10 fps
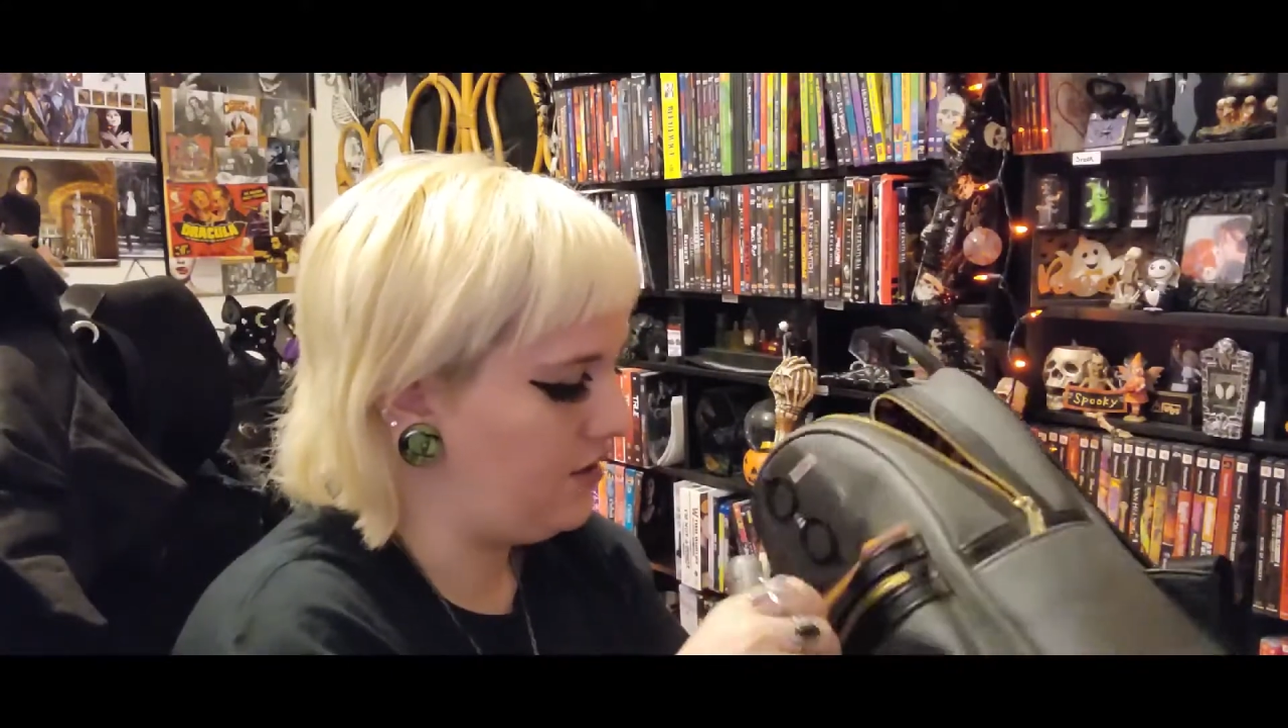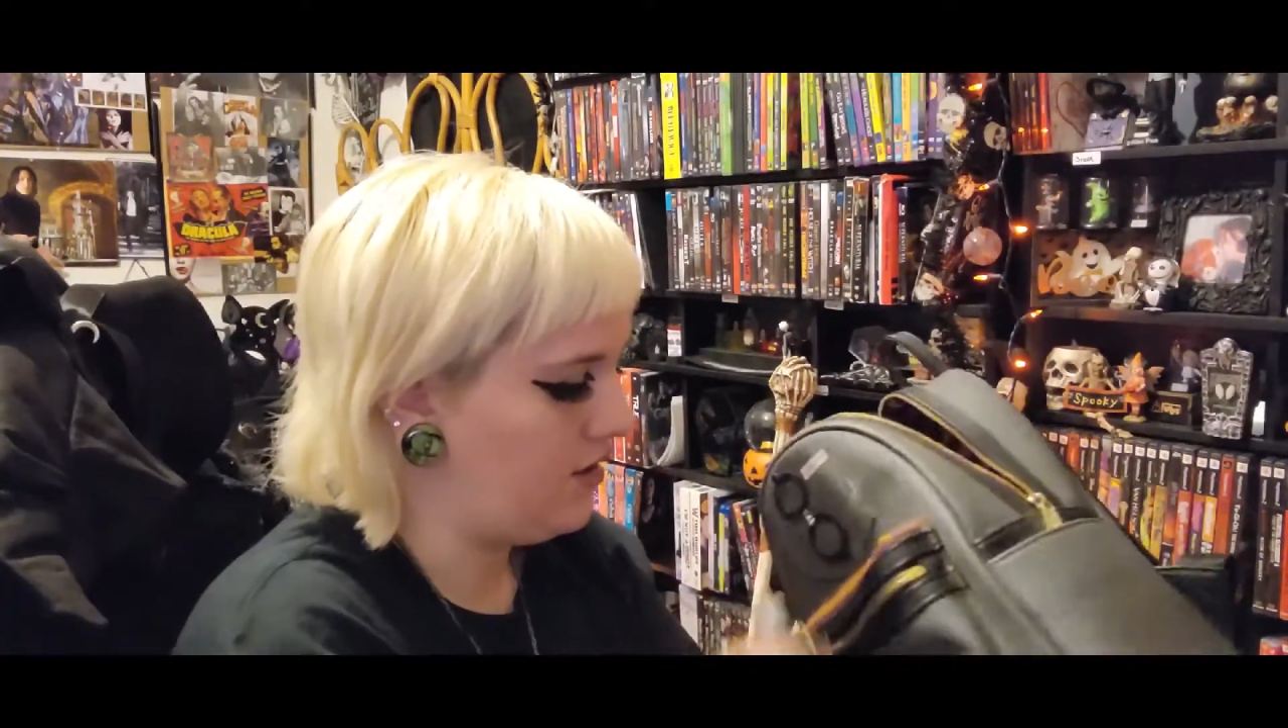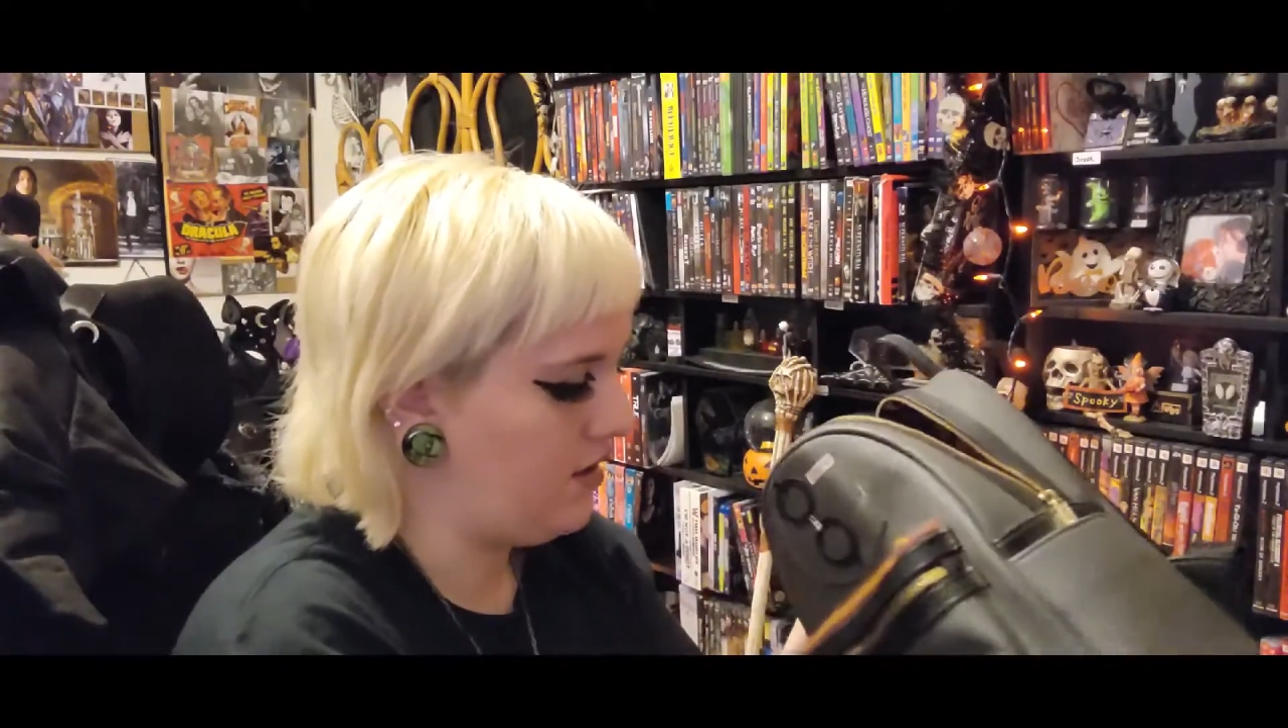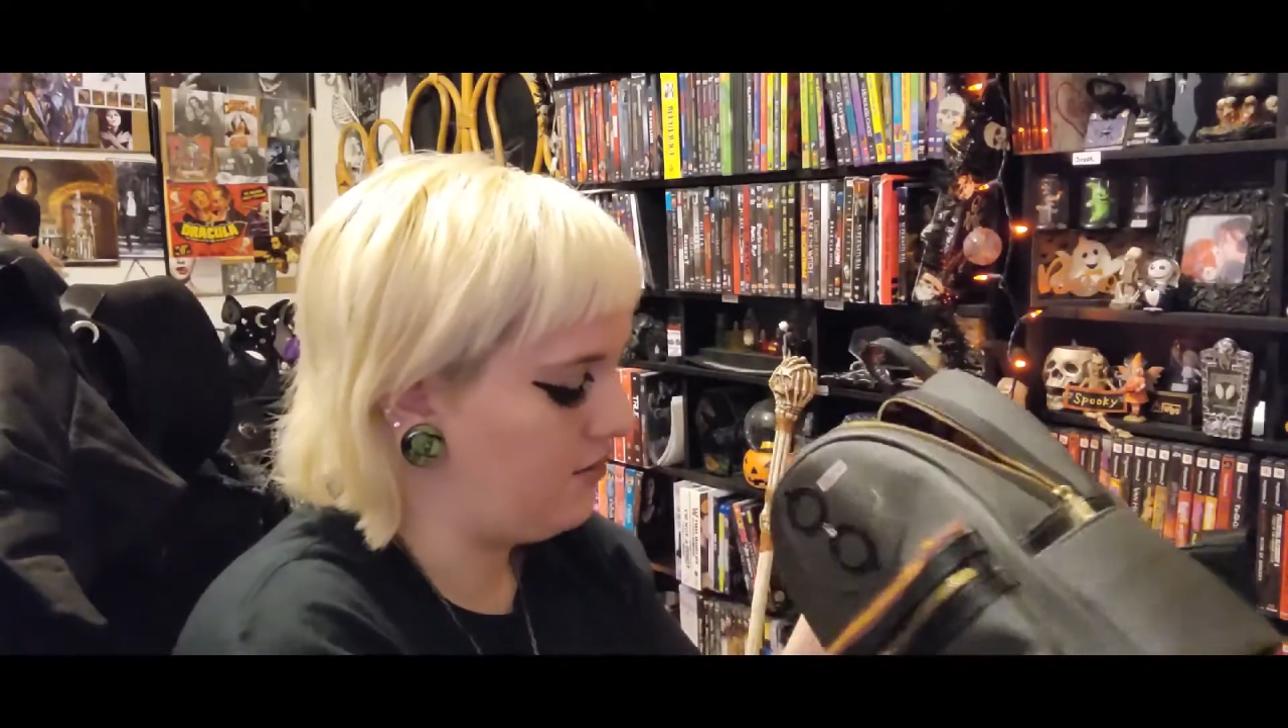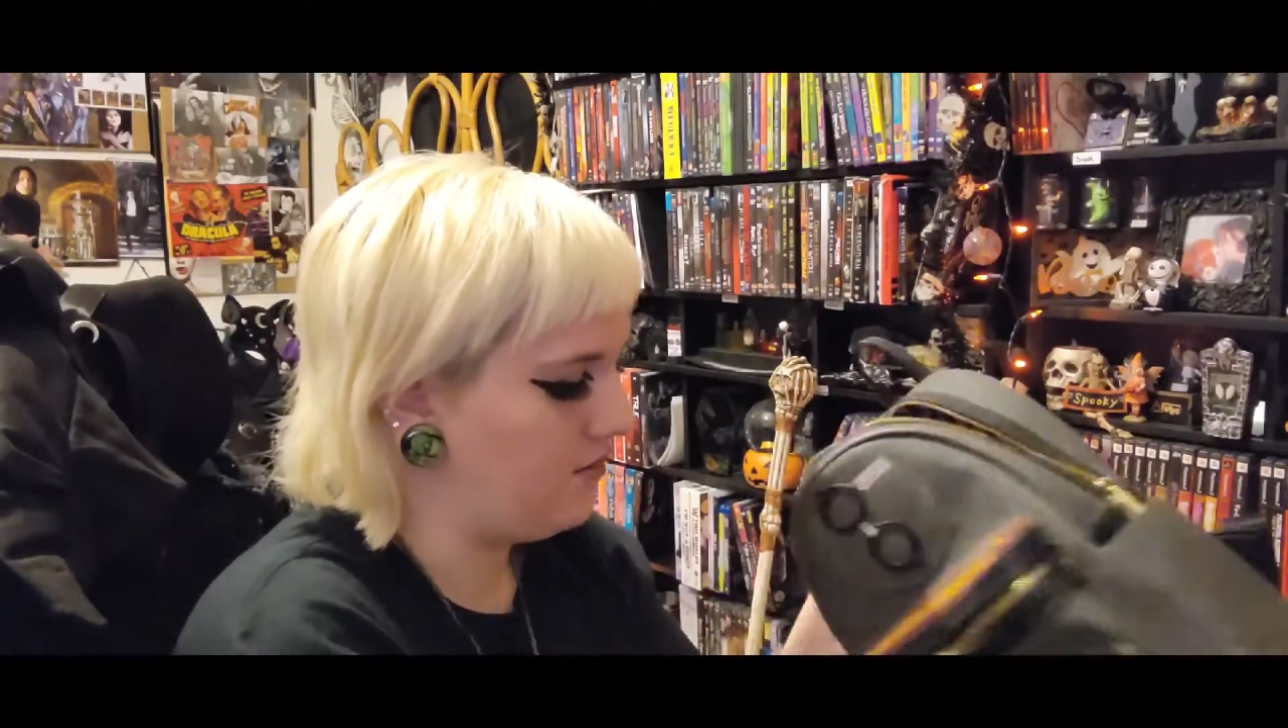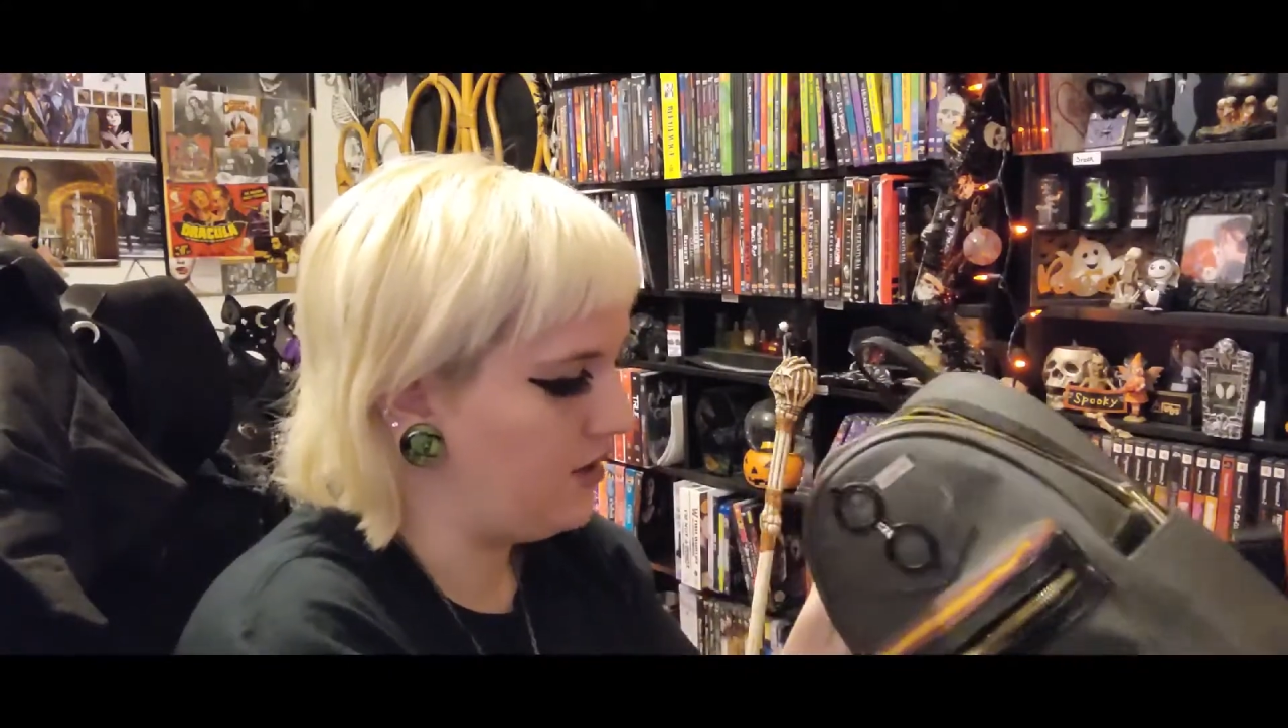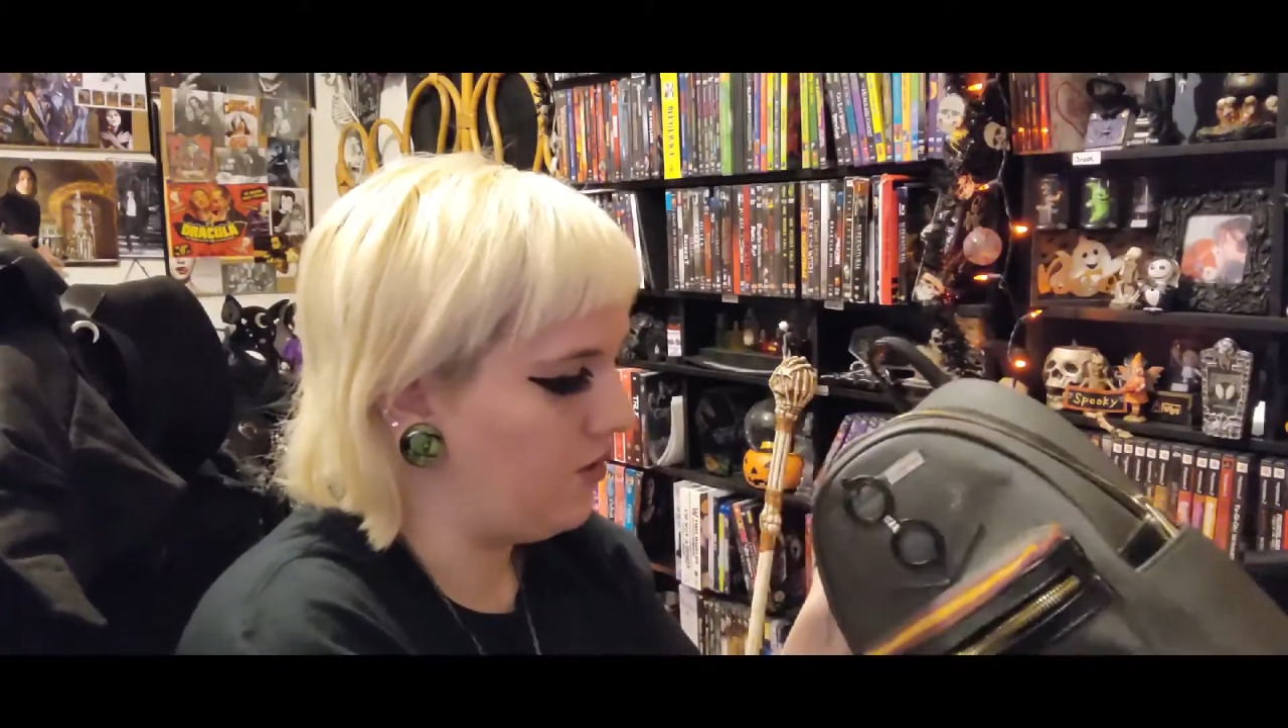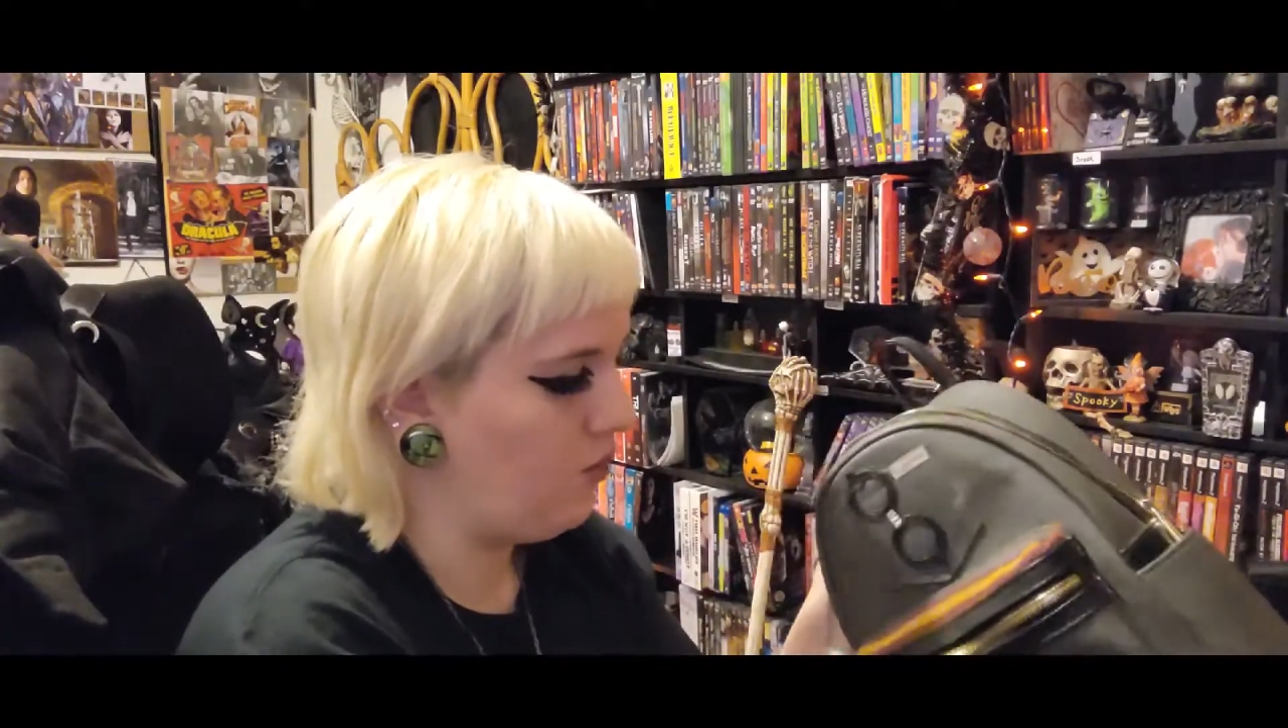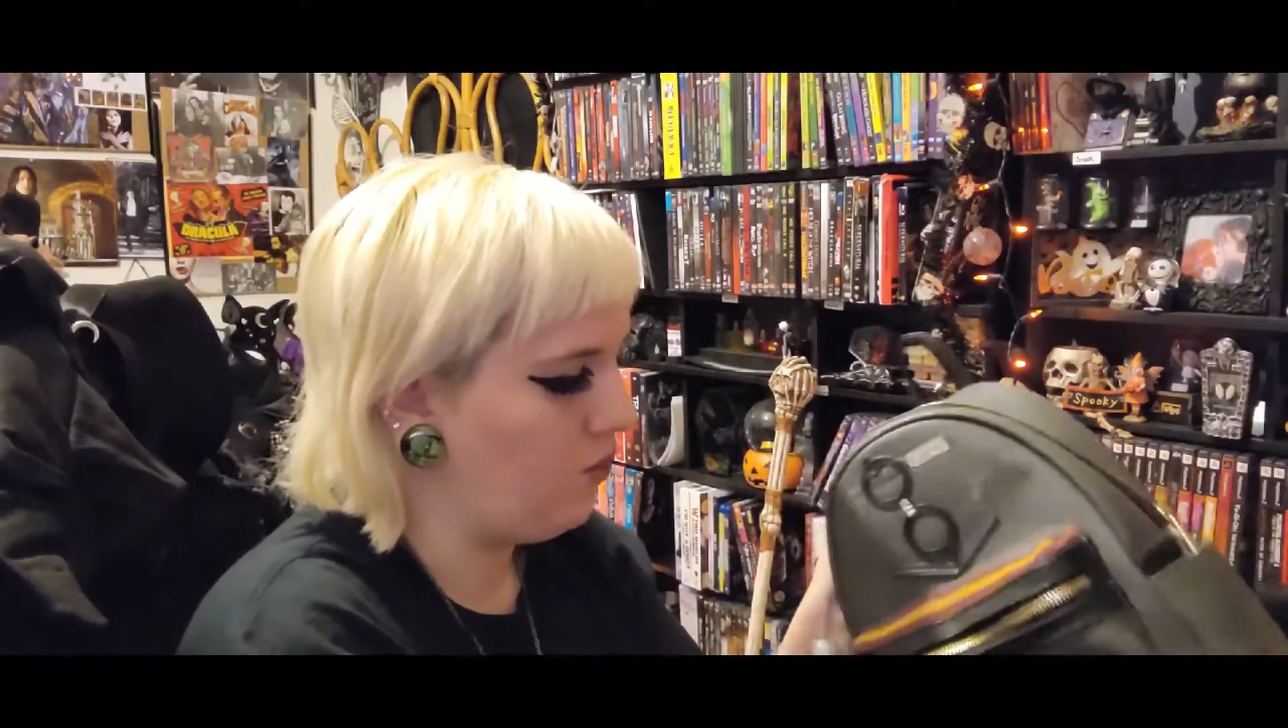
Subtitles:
gotten me a